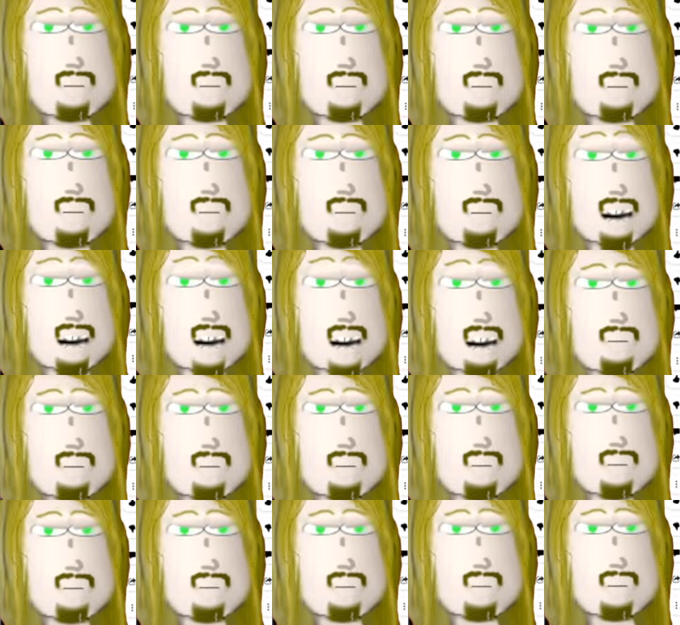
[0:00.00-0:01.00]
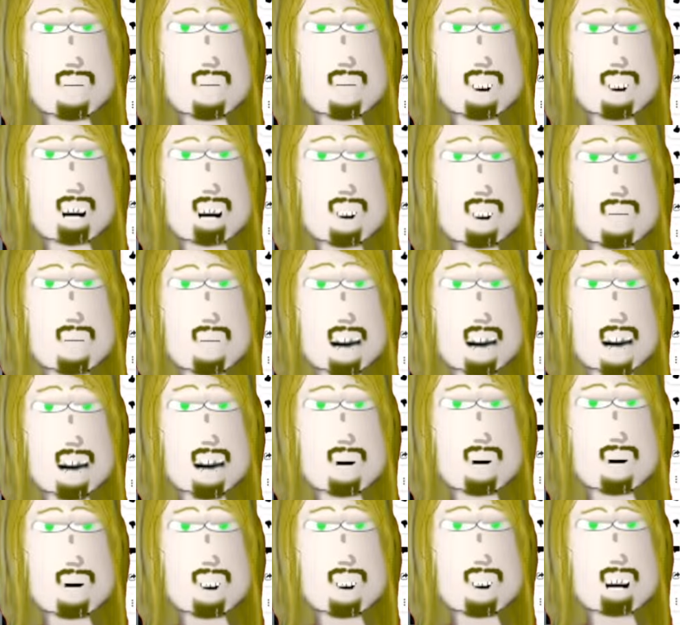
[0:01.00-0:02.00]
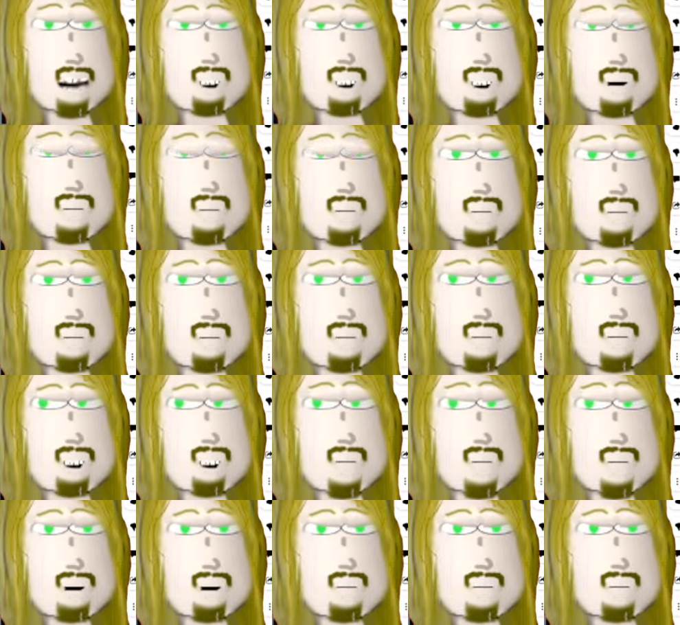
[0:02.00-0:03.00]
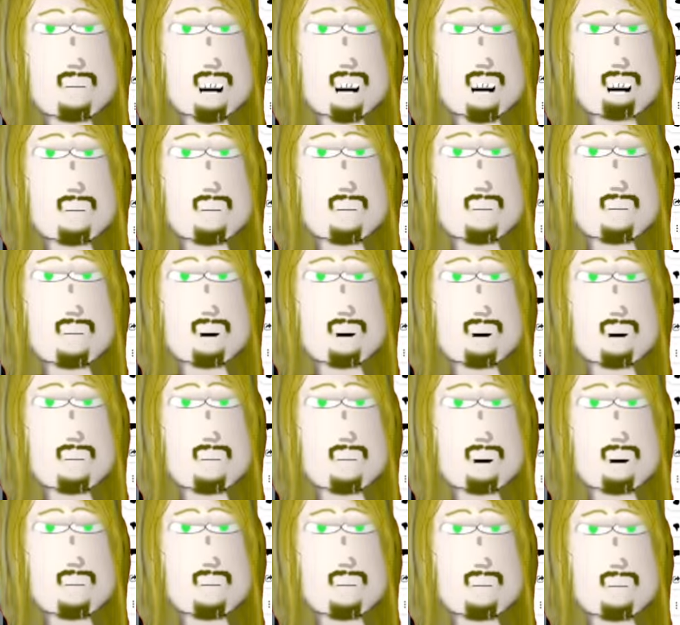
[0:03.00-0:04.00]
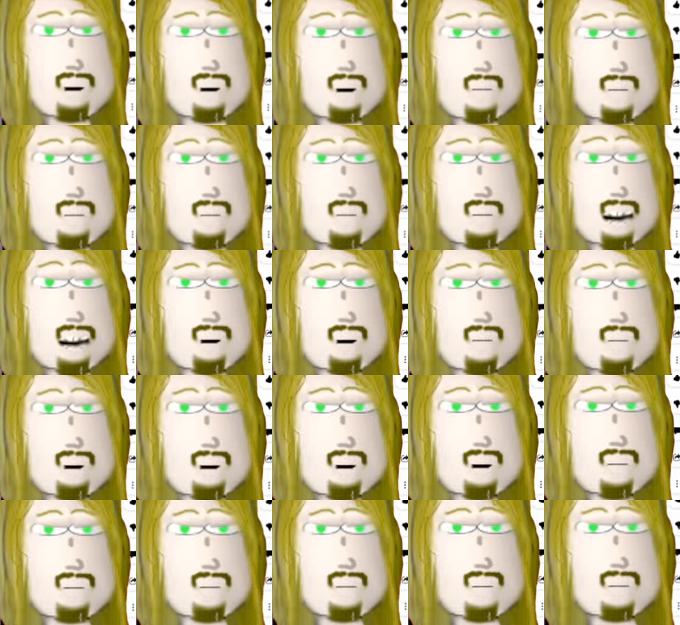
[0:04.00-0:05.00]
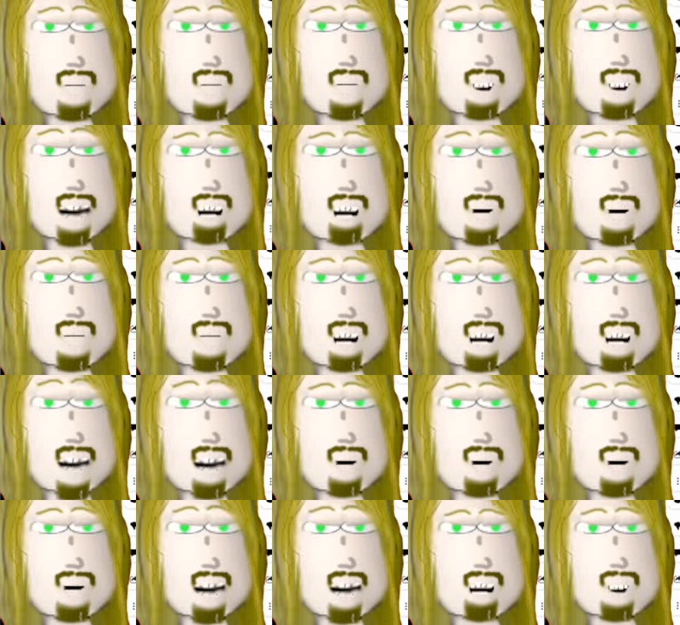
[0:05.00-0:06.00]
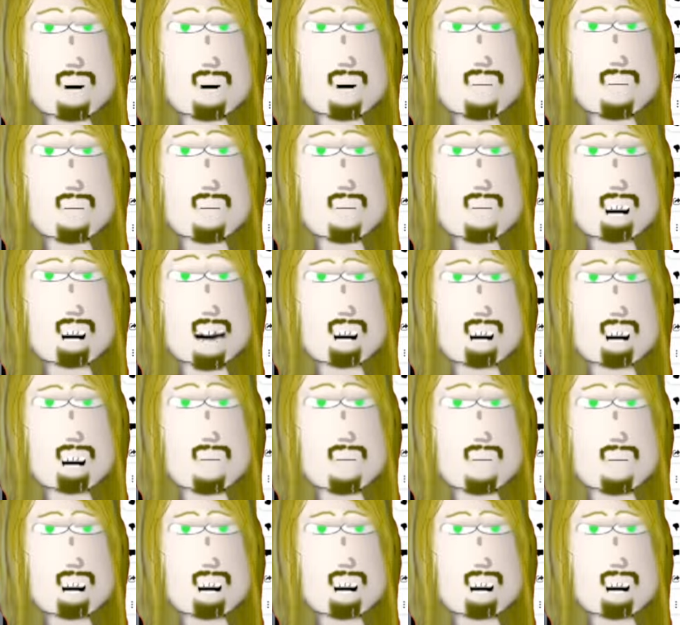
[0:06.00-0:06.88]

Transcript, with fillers: of the Israel Palestine conflict, sir. You said you you are gonna come out here and explain it to